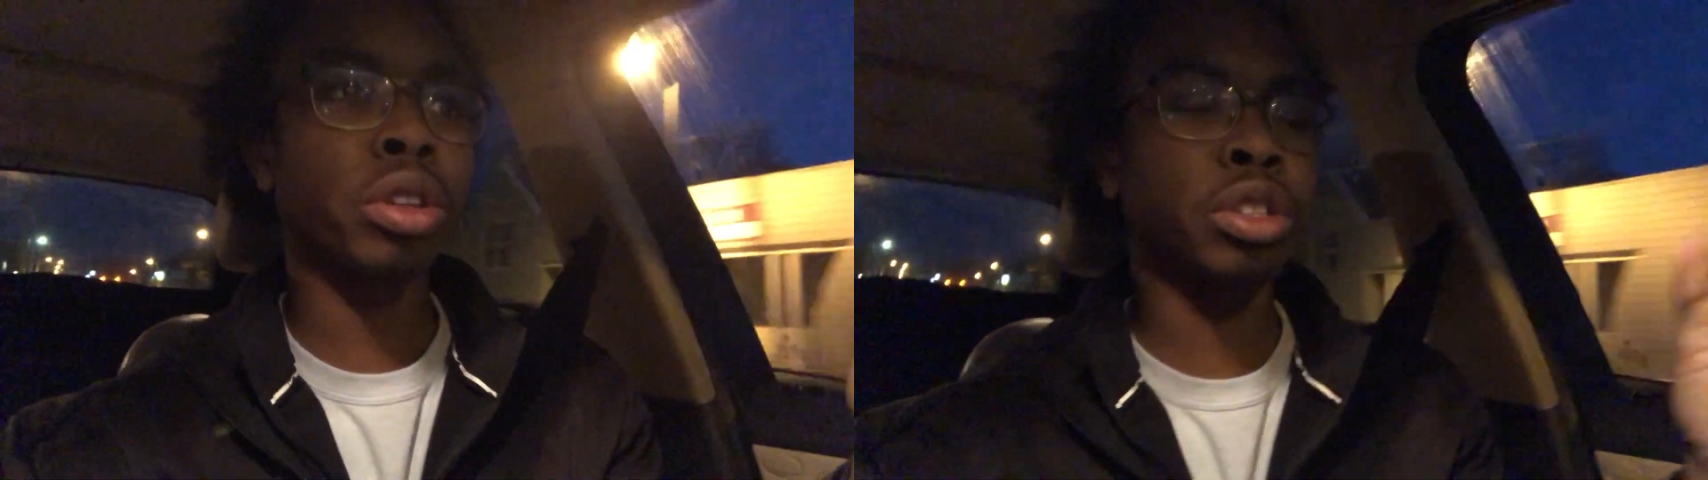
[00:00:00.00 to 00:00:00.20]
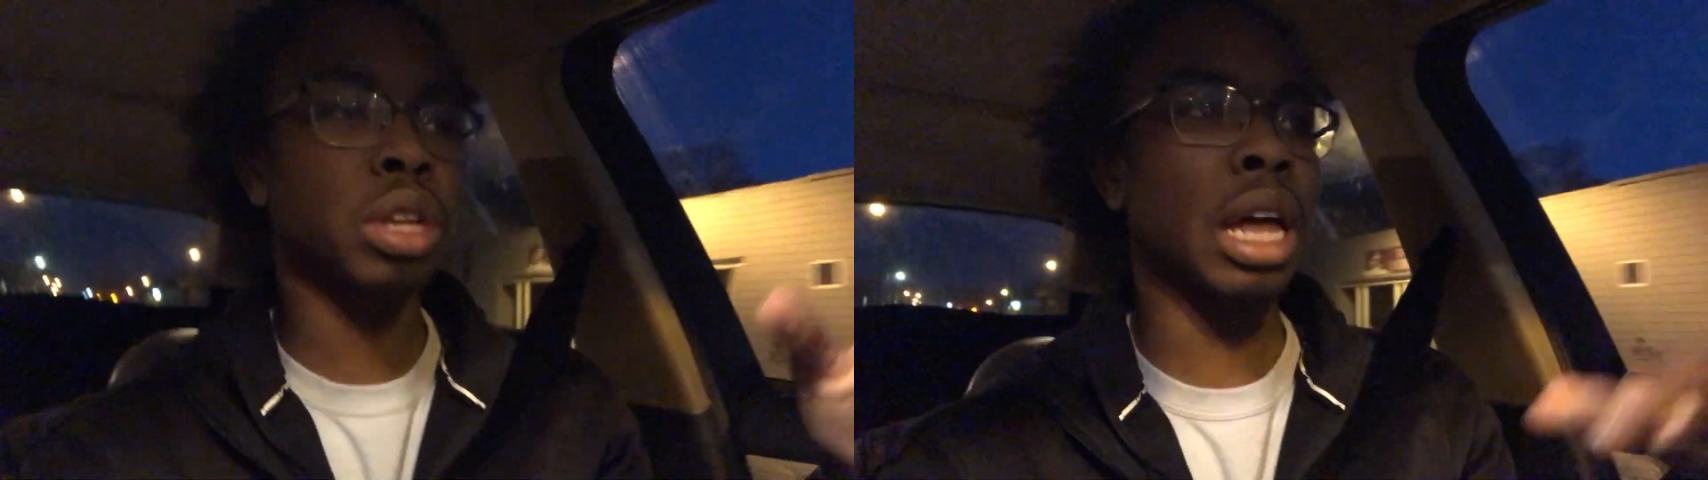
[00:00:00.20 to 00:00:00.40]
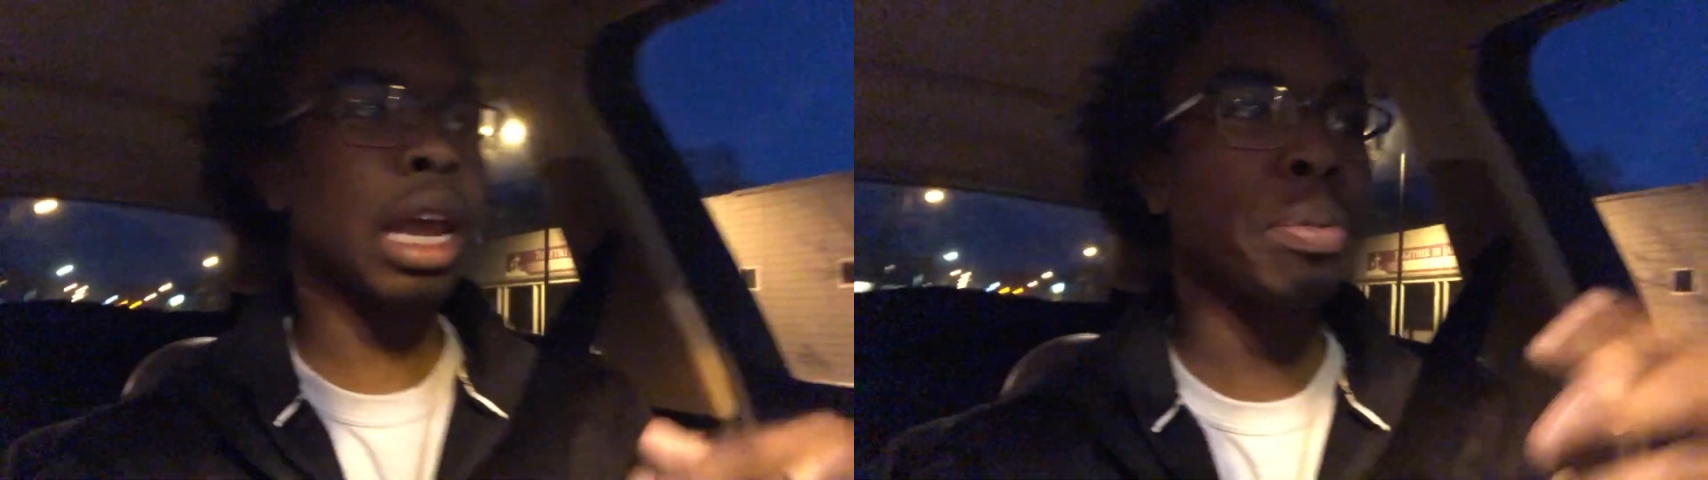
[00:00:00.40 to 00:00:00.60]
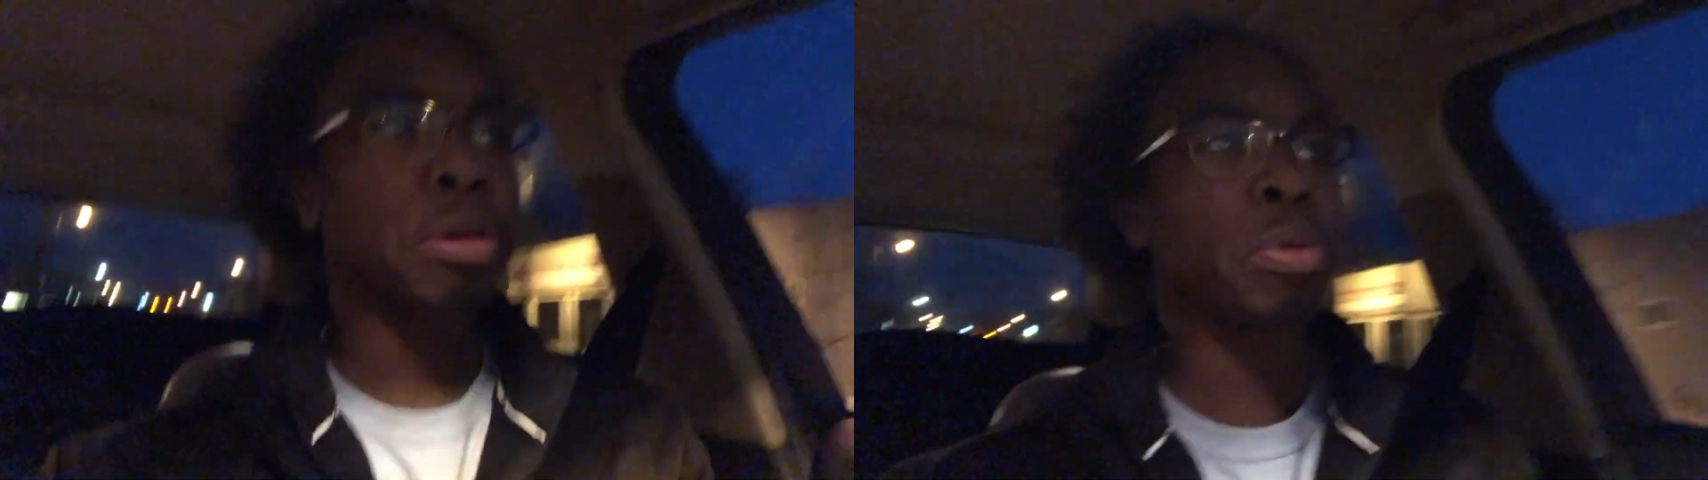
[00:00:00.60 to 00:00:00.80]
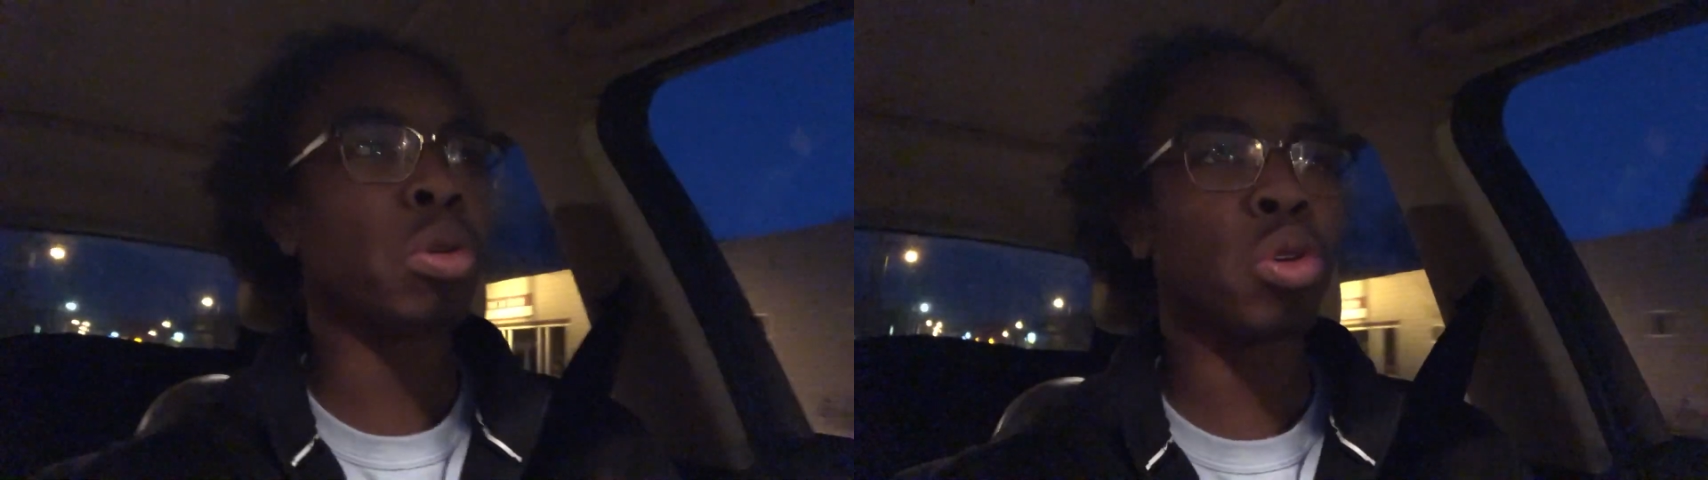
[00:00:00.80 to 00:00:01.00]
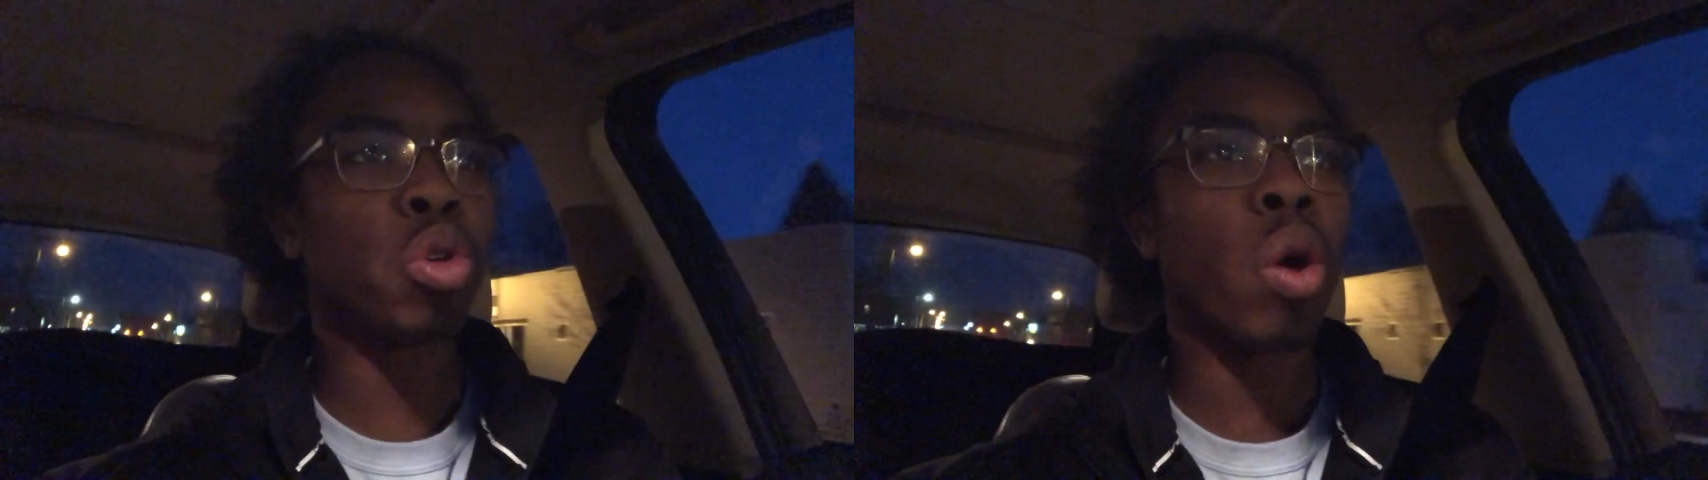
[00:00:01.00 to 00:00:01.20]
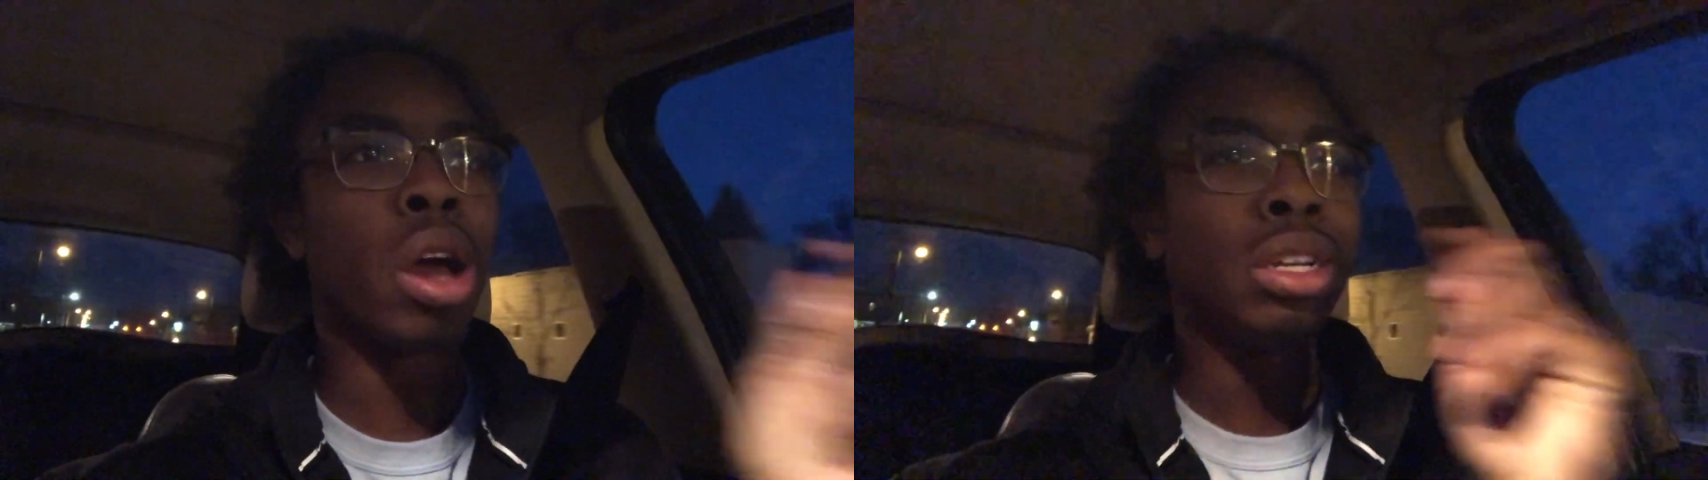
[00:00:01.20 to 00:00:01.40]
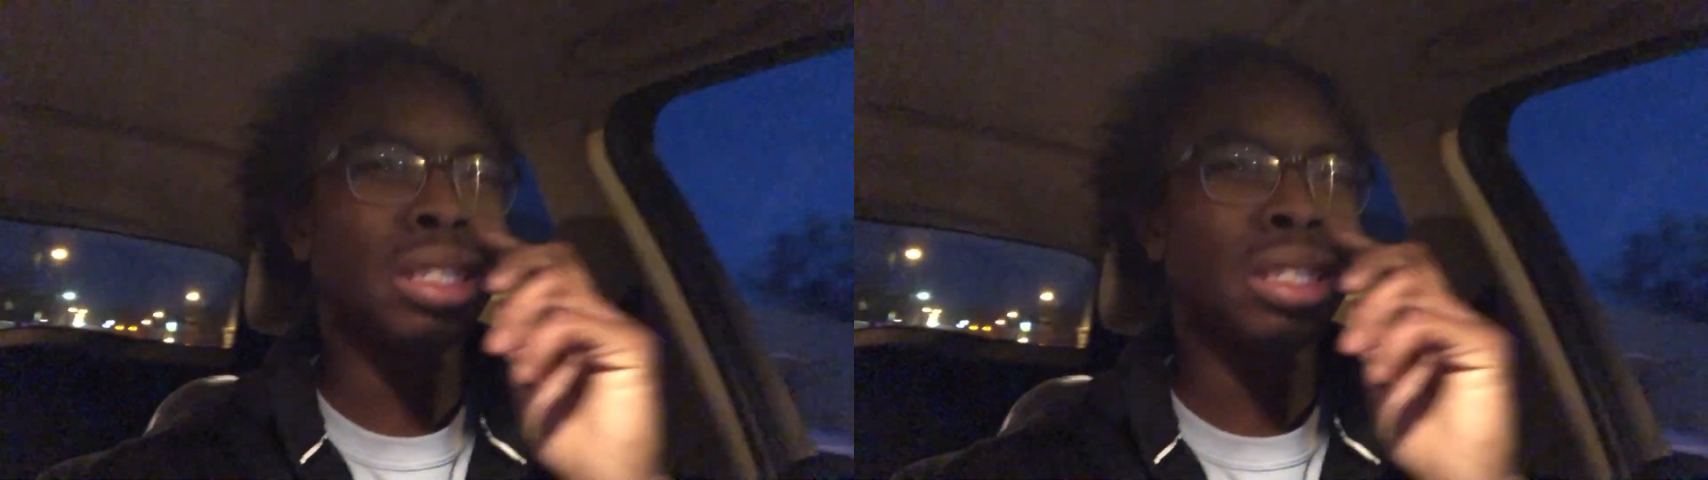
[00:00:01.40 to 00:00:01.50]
There's a lot of people who